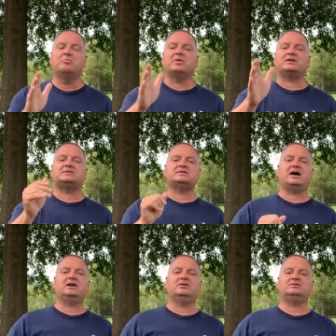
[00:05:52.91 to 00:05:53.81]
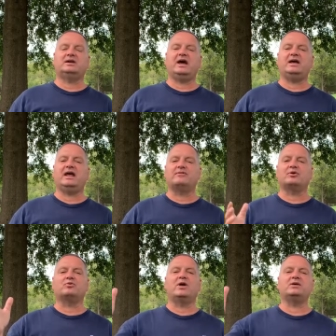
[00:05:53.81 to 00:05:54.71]
Blessings on you today and have a
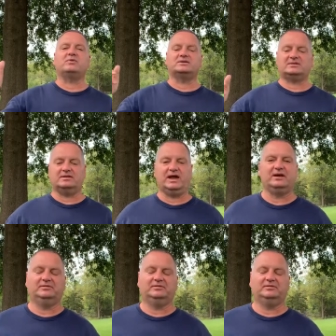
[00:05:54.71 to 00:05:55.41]
great rest of the day.